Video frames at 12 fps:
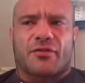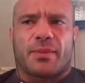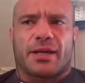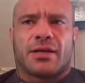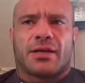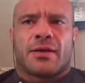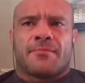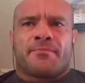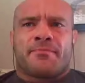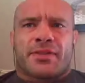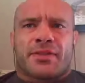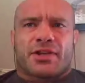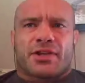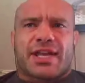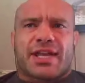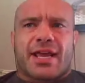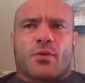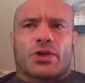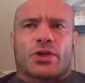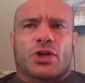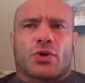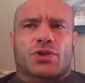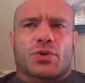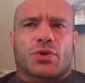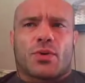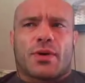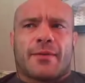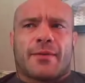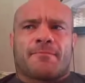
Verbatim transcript: But they'll say, well, you know, so